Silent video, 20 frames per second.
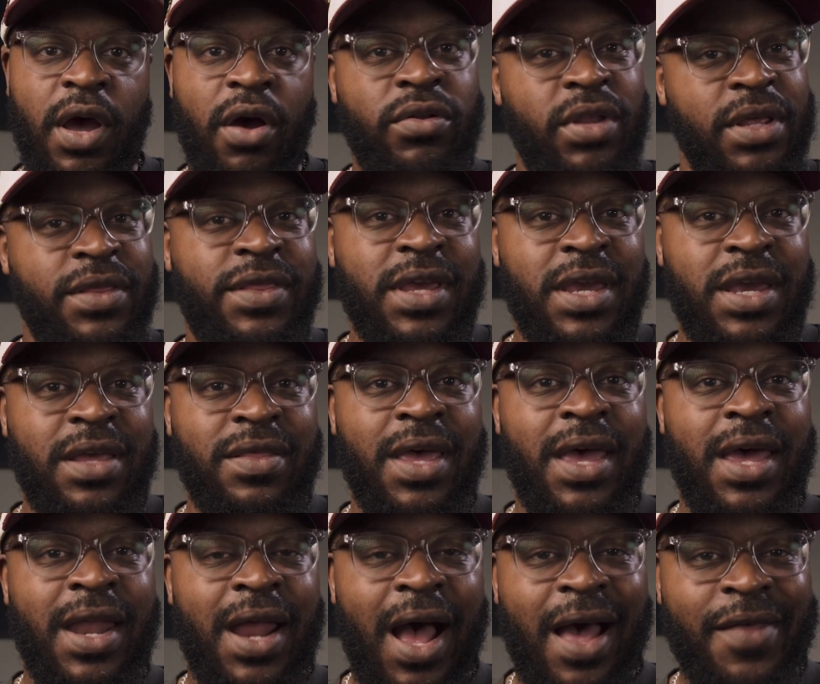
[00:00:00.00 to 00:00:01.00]
only thing
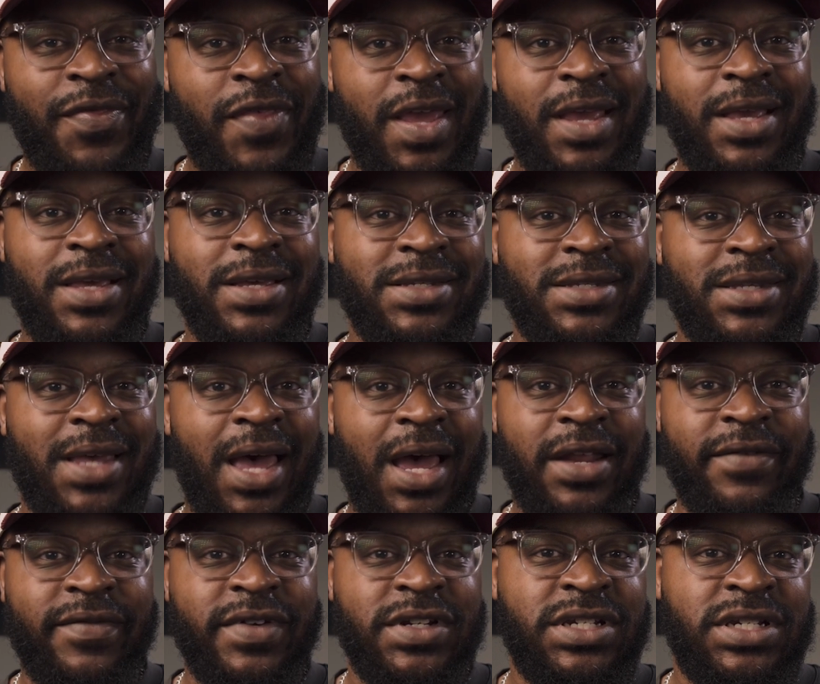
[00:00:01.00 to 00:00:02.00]
that I think is
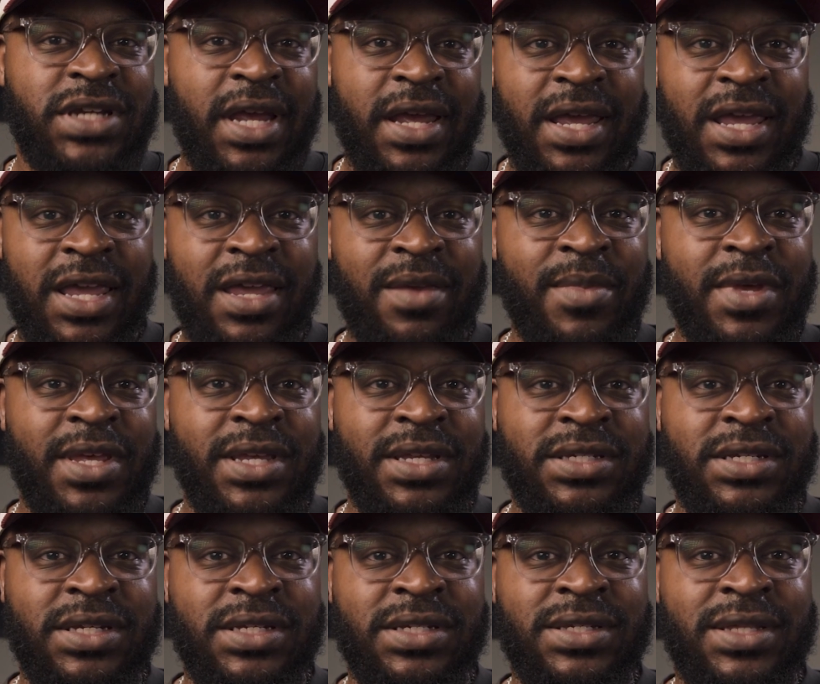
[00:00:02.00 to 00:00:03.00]
kind of a shame
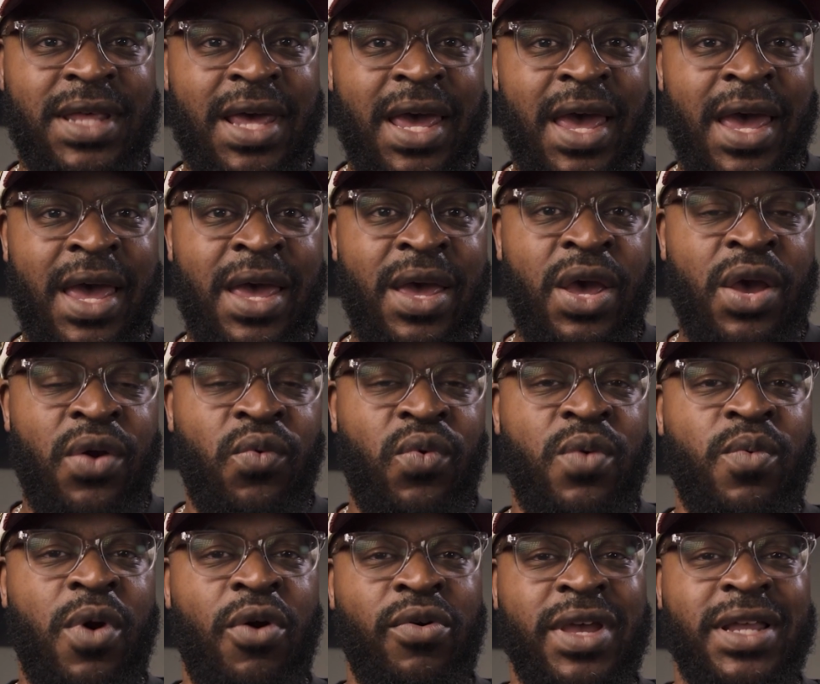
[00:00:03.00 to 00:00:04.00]
is just that
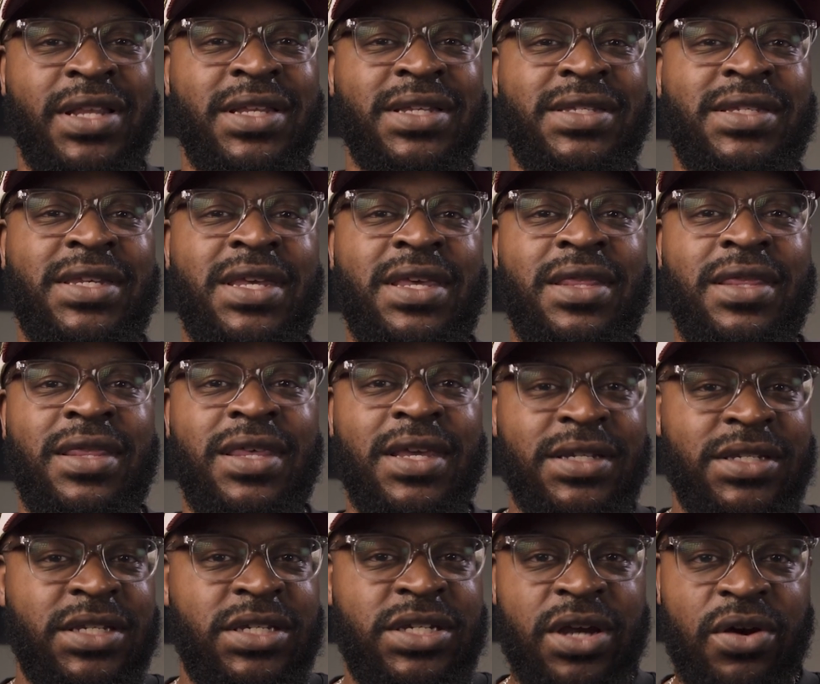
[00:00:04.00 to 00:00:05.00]
we won't get to see
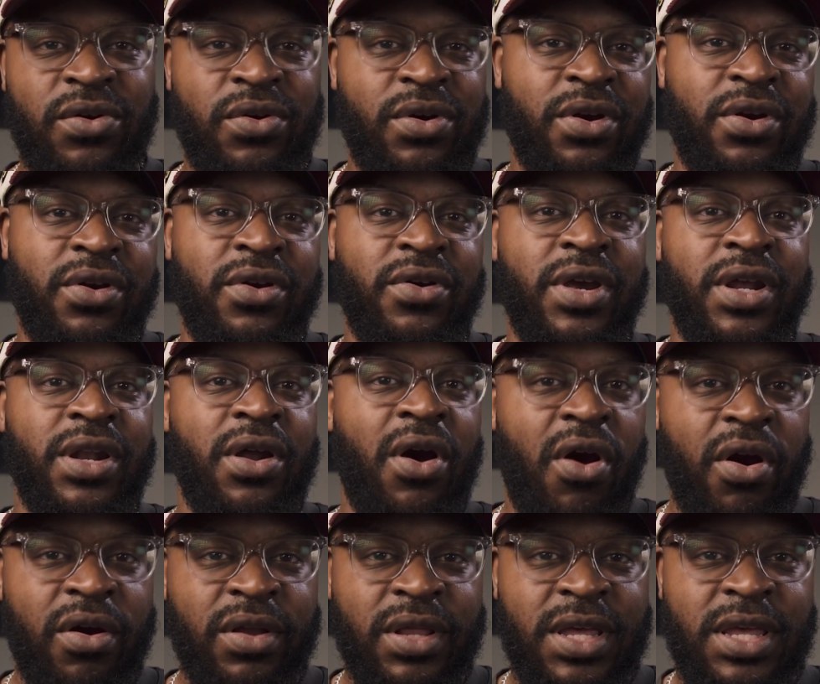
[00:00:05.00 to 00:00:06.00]
this Joker and
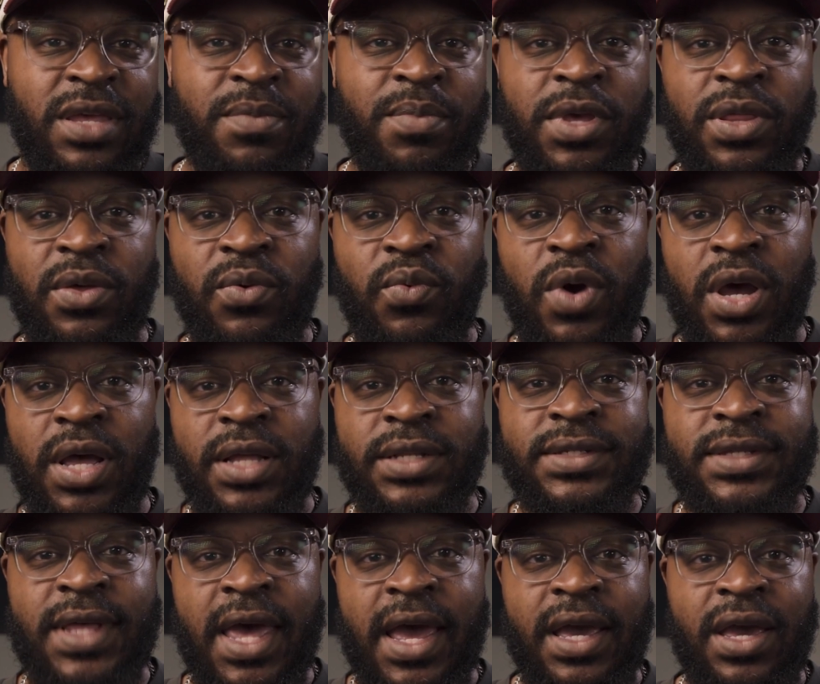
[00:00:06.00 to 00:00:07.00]
Harley be the
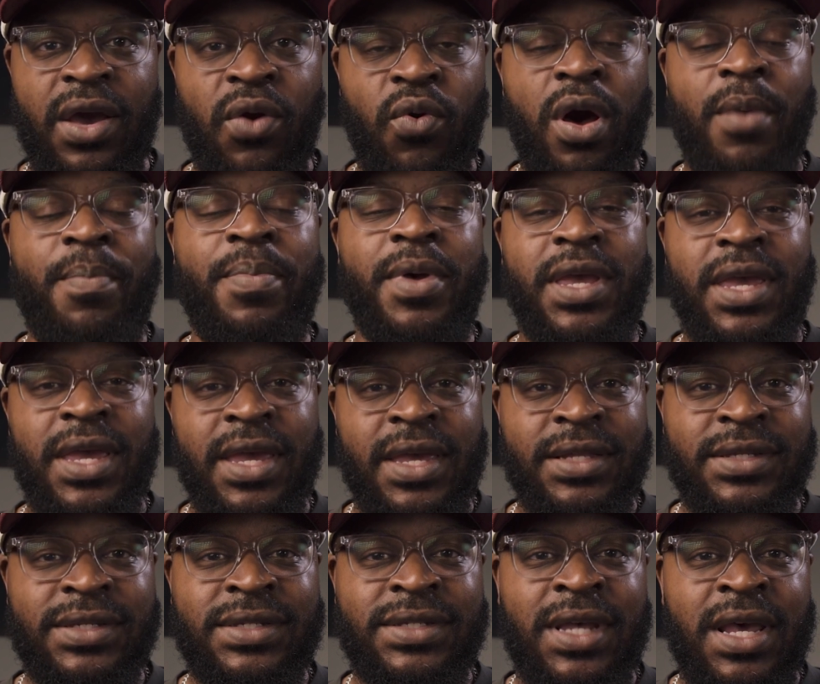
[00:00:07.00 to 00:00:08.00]
ones that go up
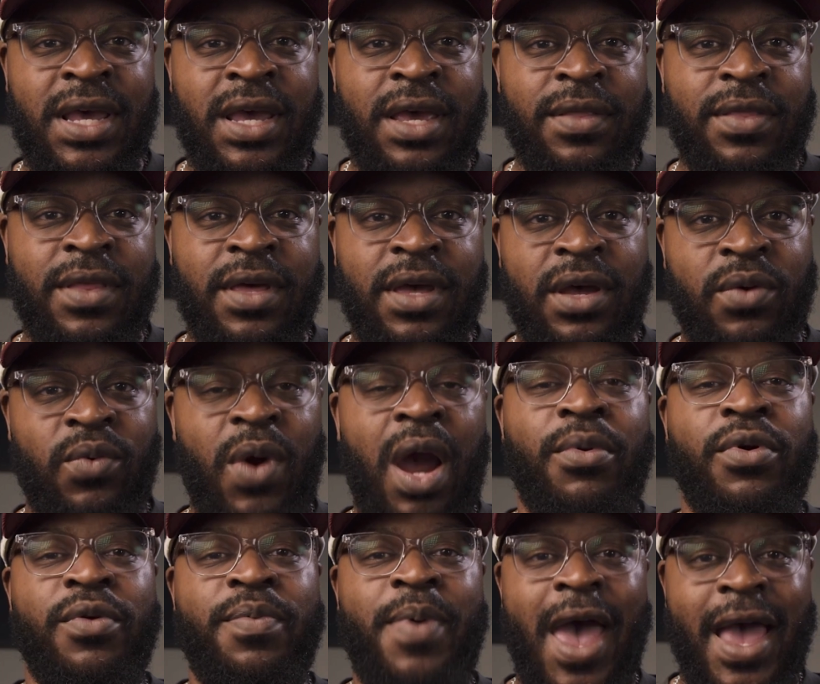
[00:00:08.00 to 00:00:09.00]
against the
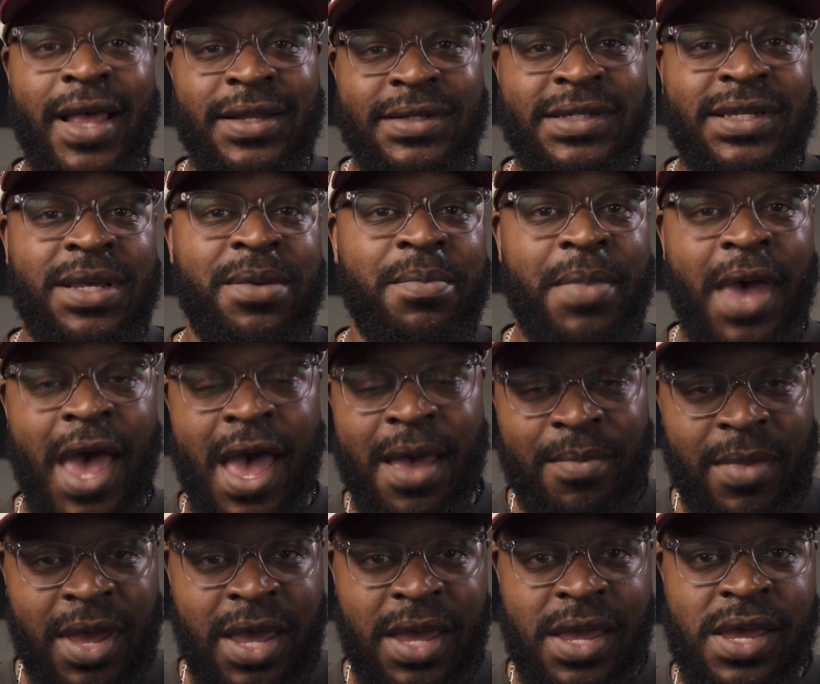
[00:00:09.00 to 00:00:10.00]
Robert Pattinson
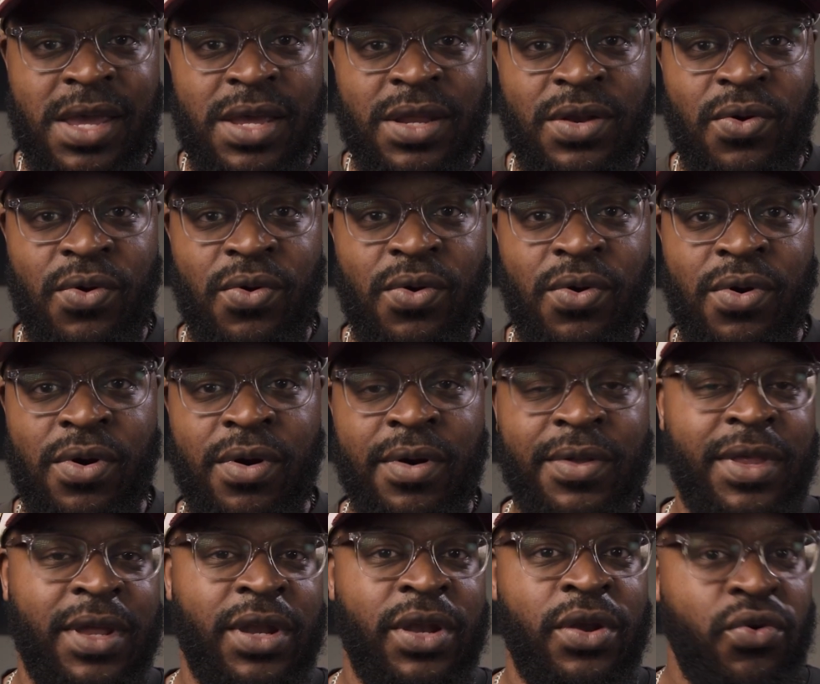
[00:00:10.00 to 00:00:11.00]
Batman or
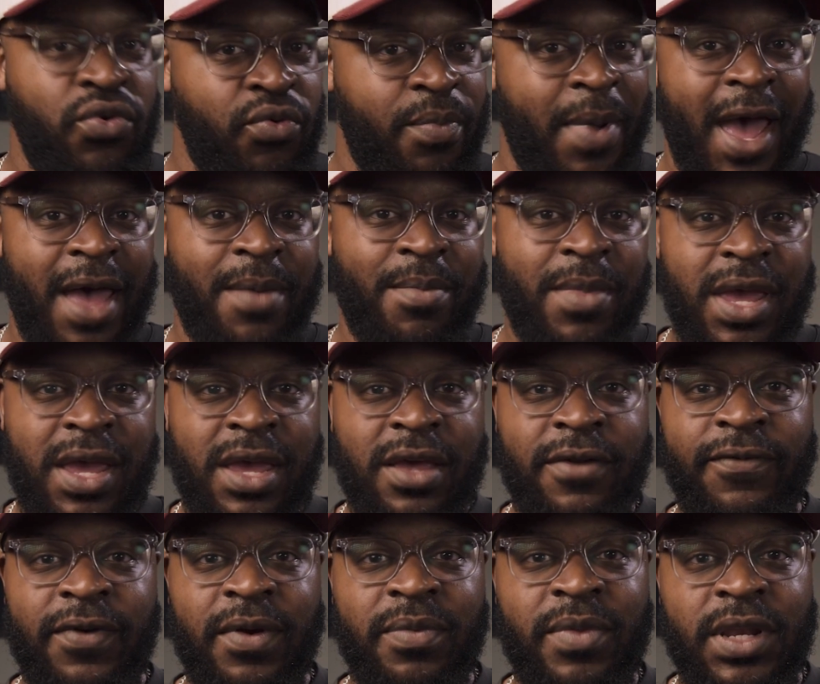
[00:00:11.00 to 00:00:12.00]
the new
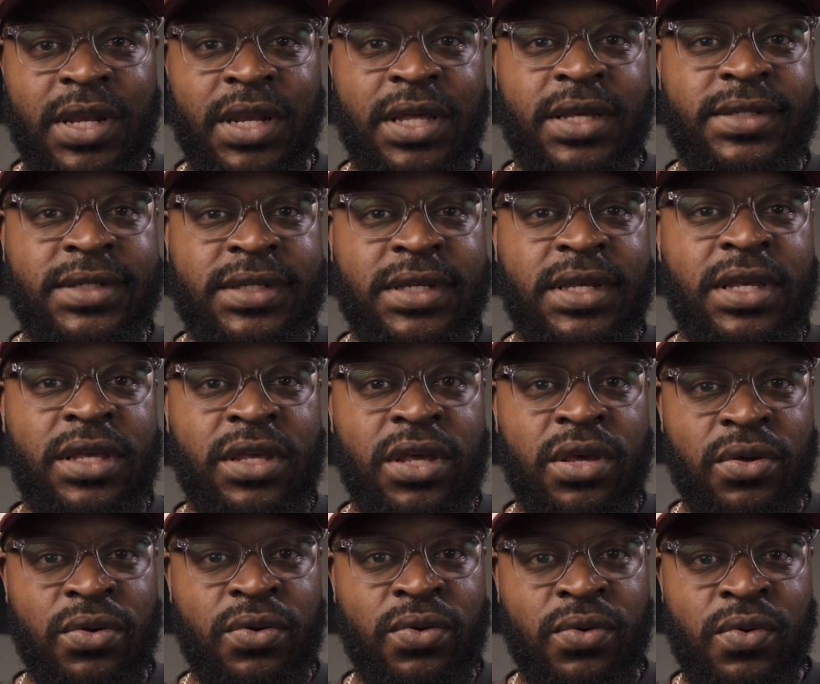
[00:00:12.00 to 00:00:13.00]
Batman from the D C
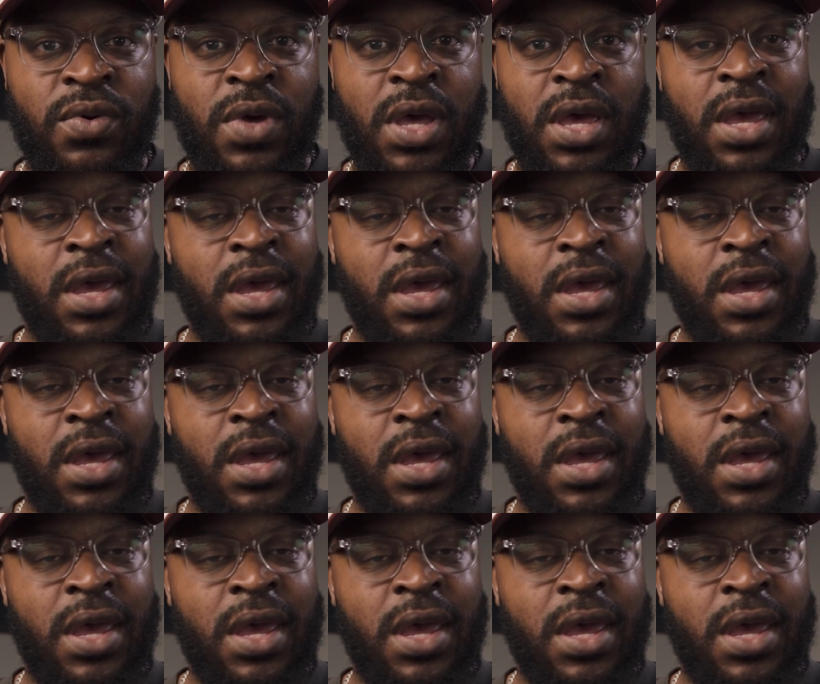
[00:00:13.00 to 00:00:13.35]
U.